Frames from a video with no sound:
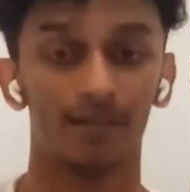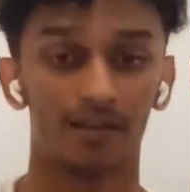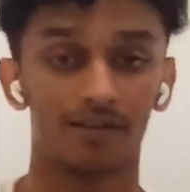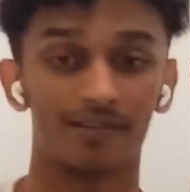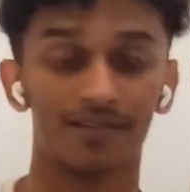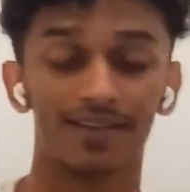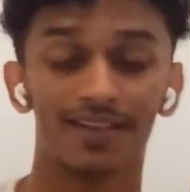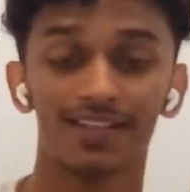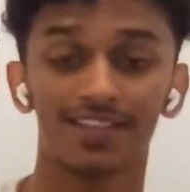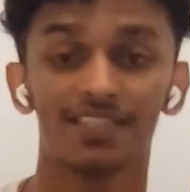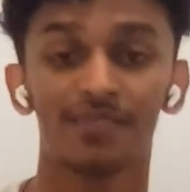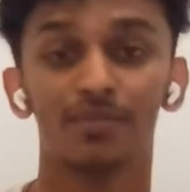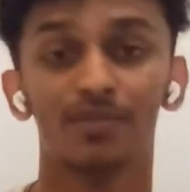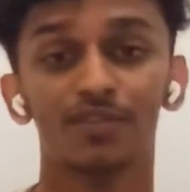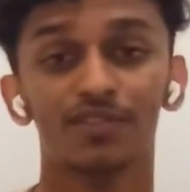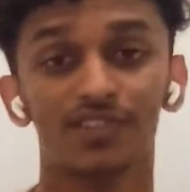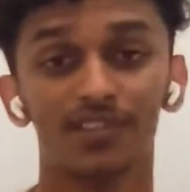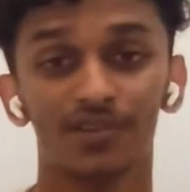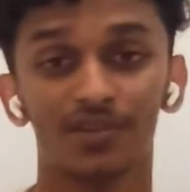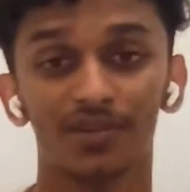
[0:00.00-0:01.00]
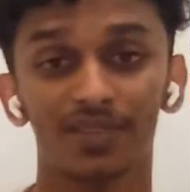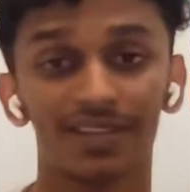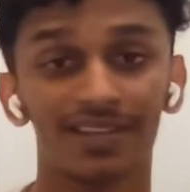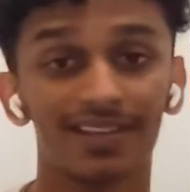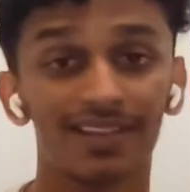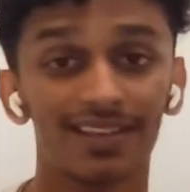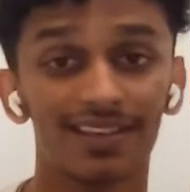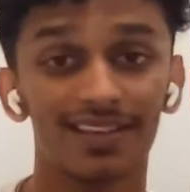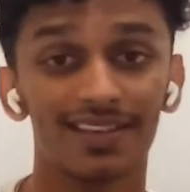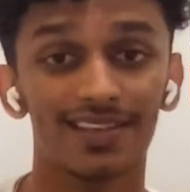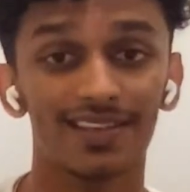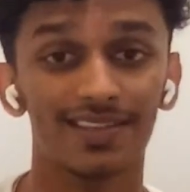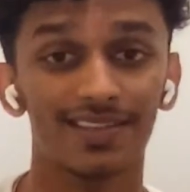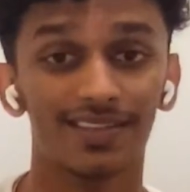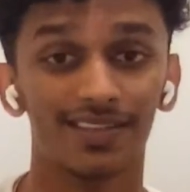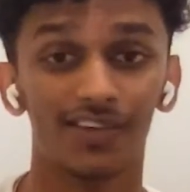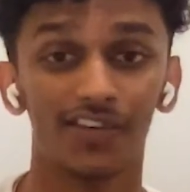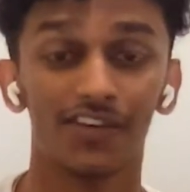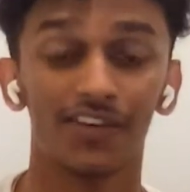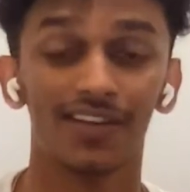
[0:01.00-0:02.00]
Our next module
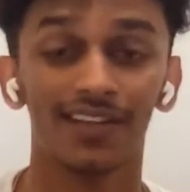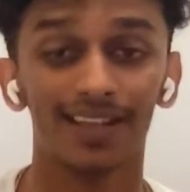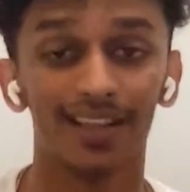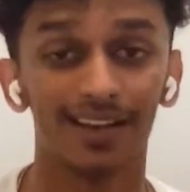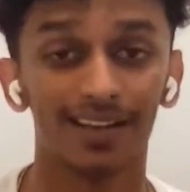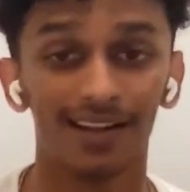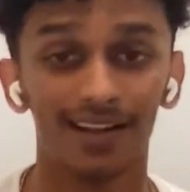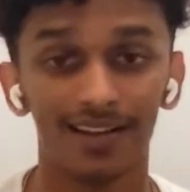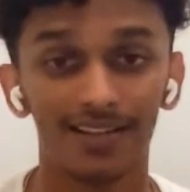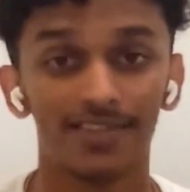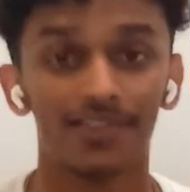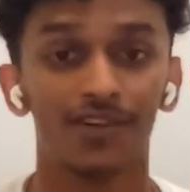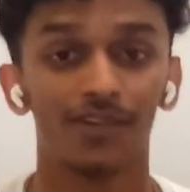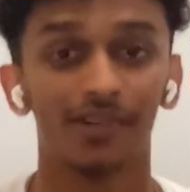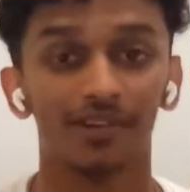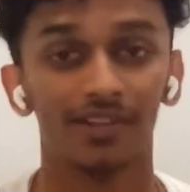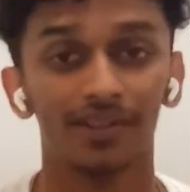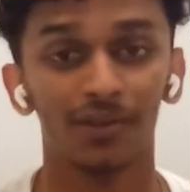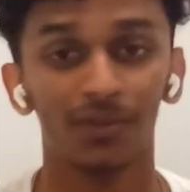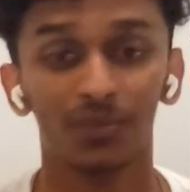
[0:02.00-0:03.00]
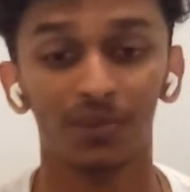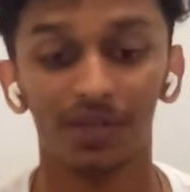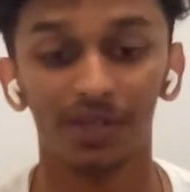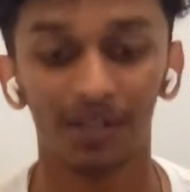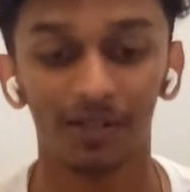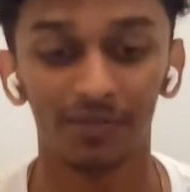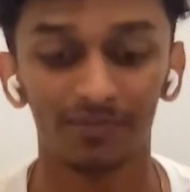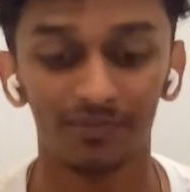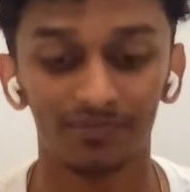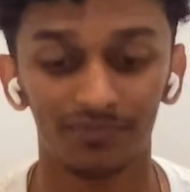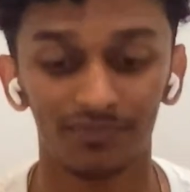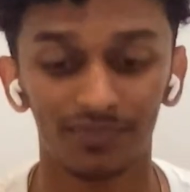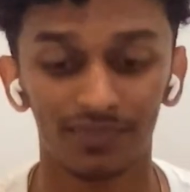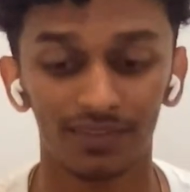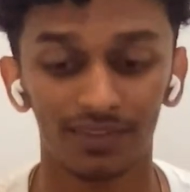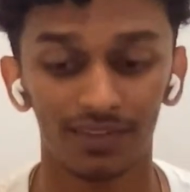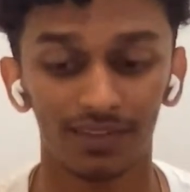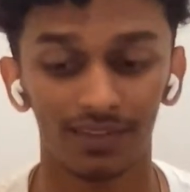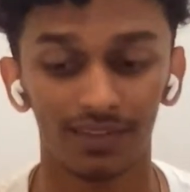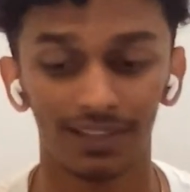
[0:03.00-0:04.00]
is critical and cultural. Well,
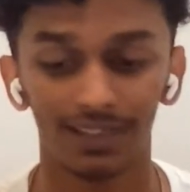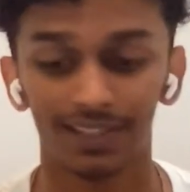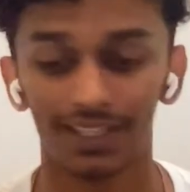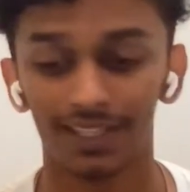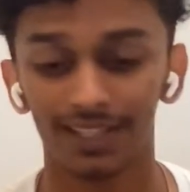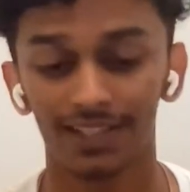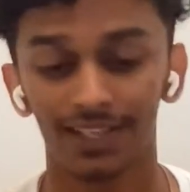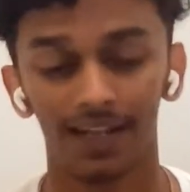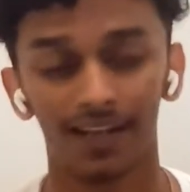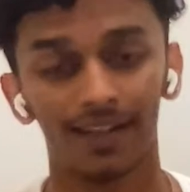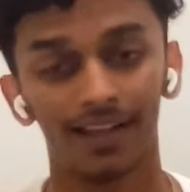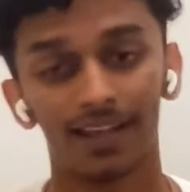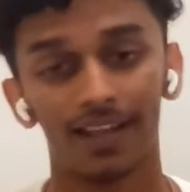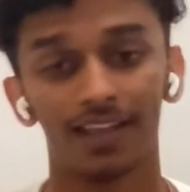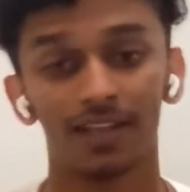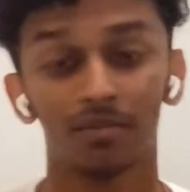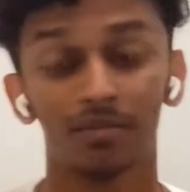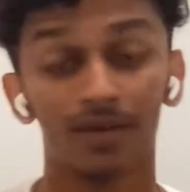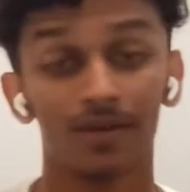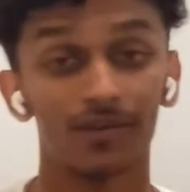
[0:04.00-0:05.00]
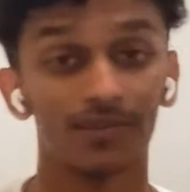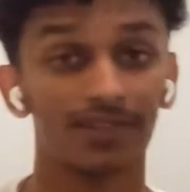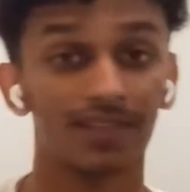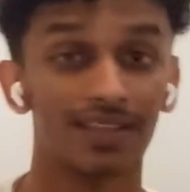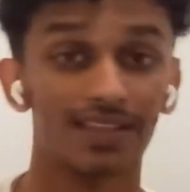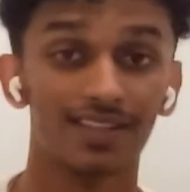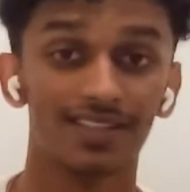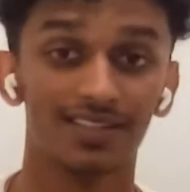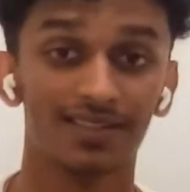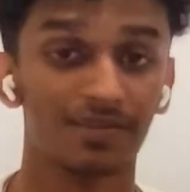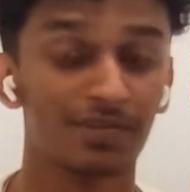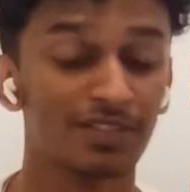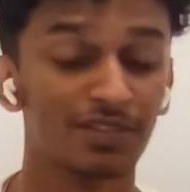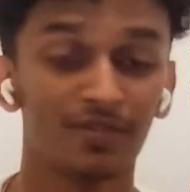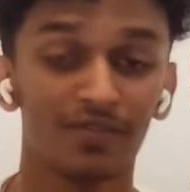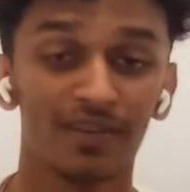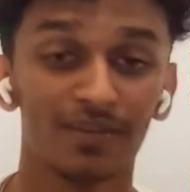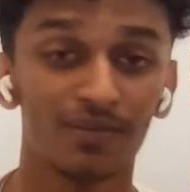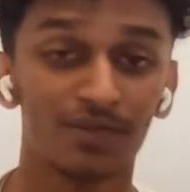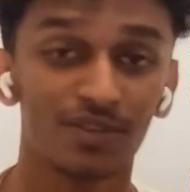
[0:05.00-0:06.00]
the thing that I like about this
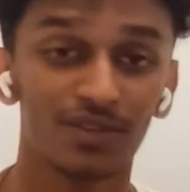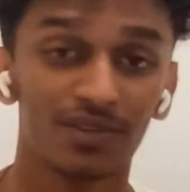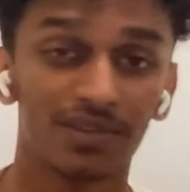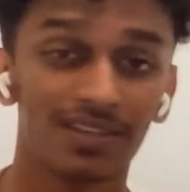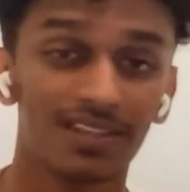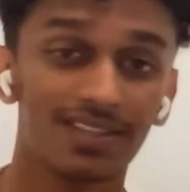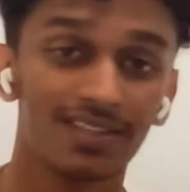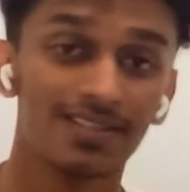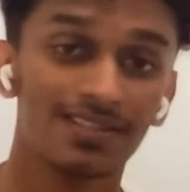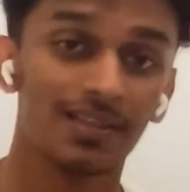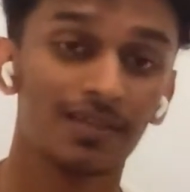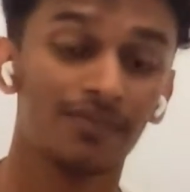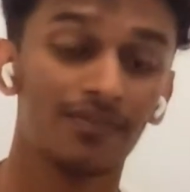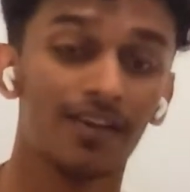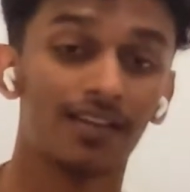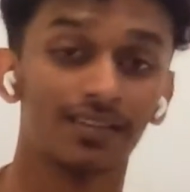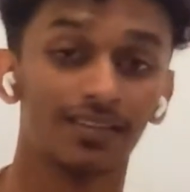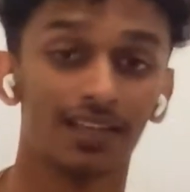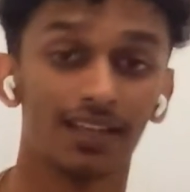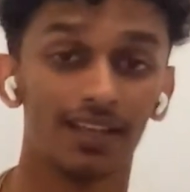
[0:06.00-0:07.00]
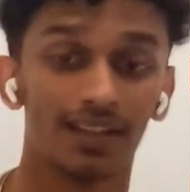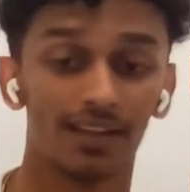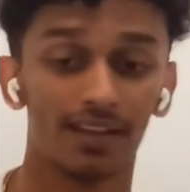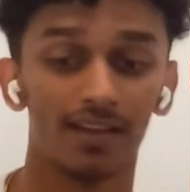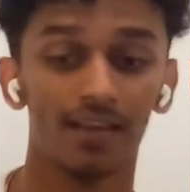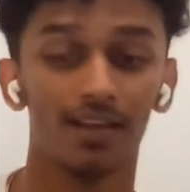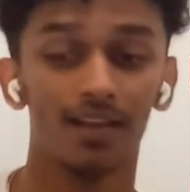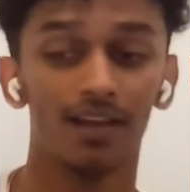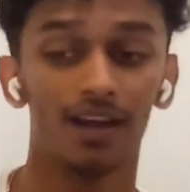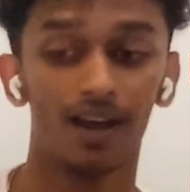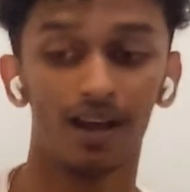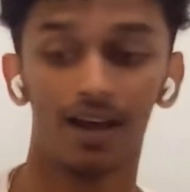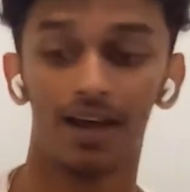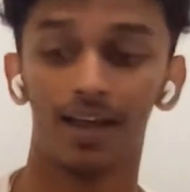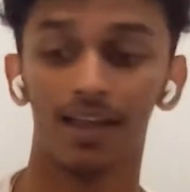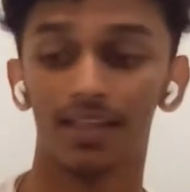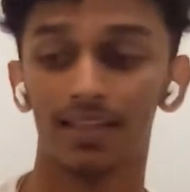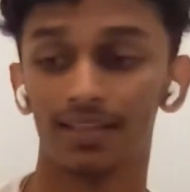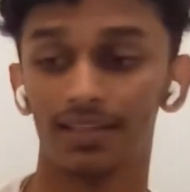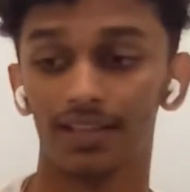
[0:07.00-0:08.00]
specific module is the fact that
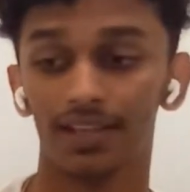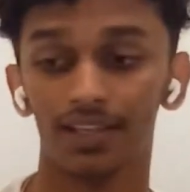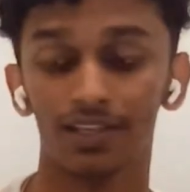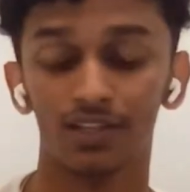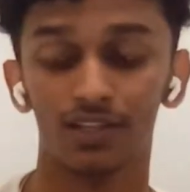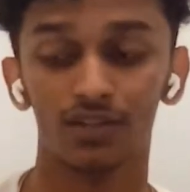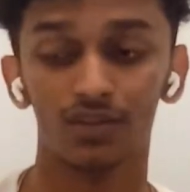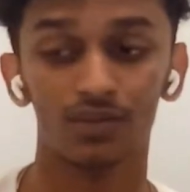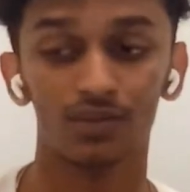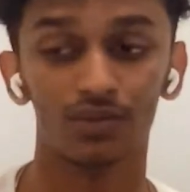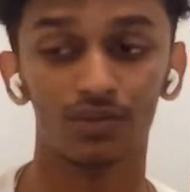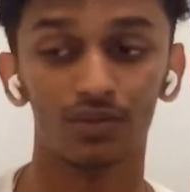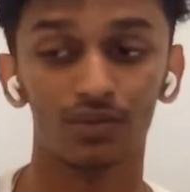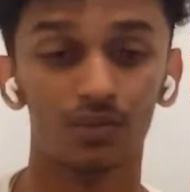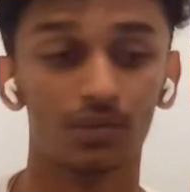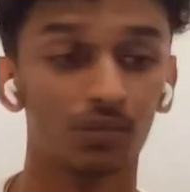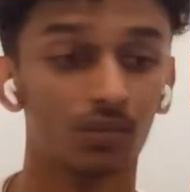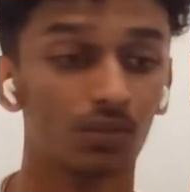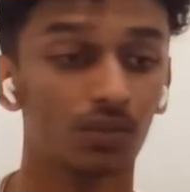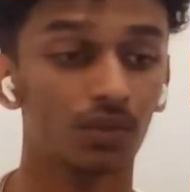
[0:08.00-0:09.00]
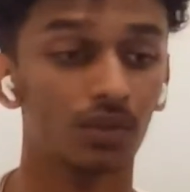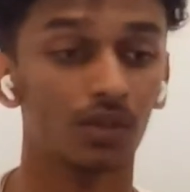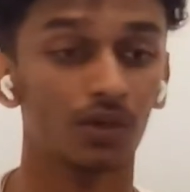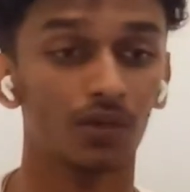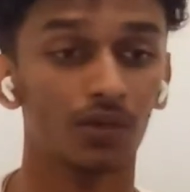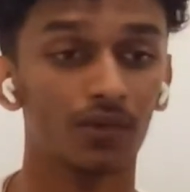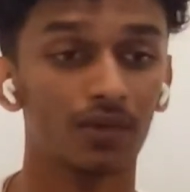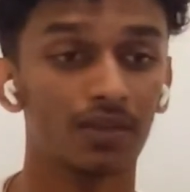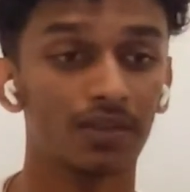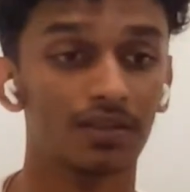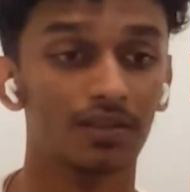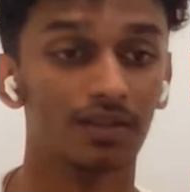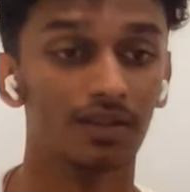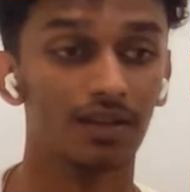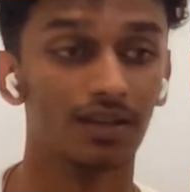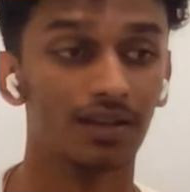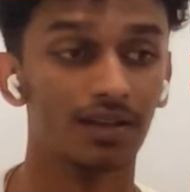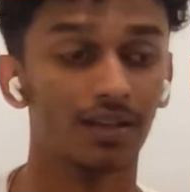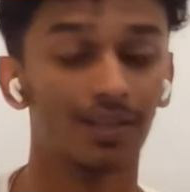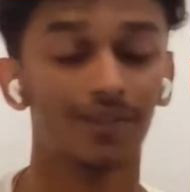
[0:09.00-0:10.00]
I get to work with
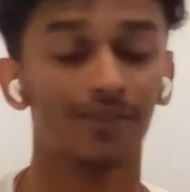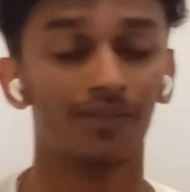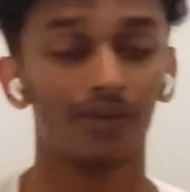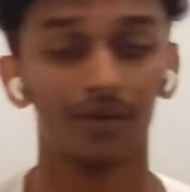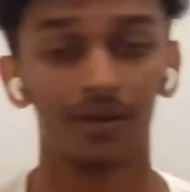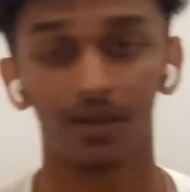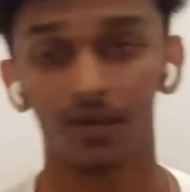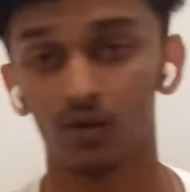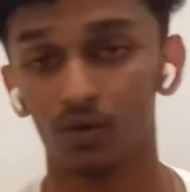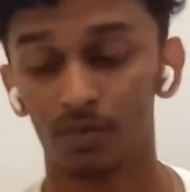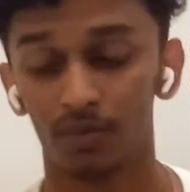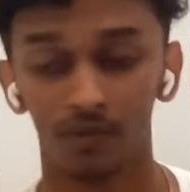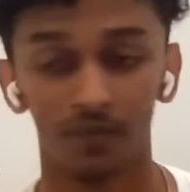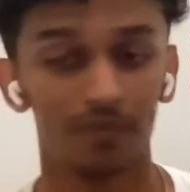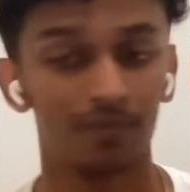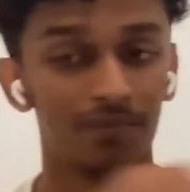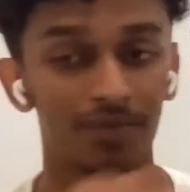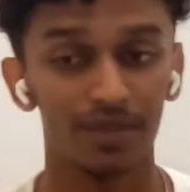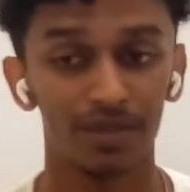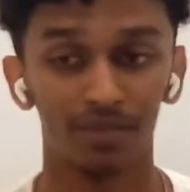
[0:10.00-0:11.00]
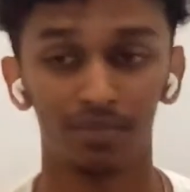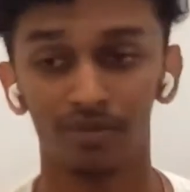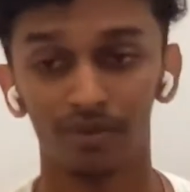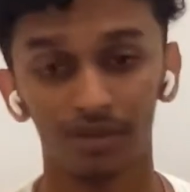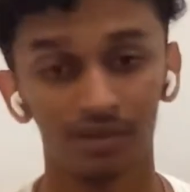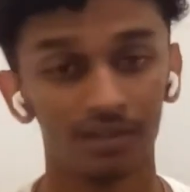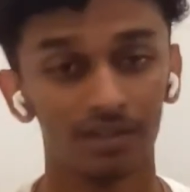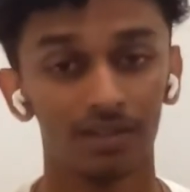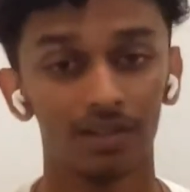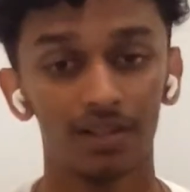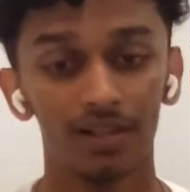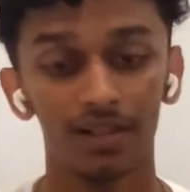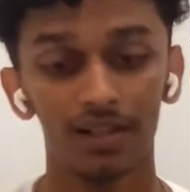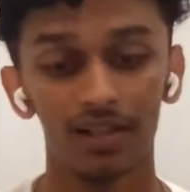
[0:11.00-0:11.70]
a different group of people.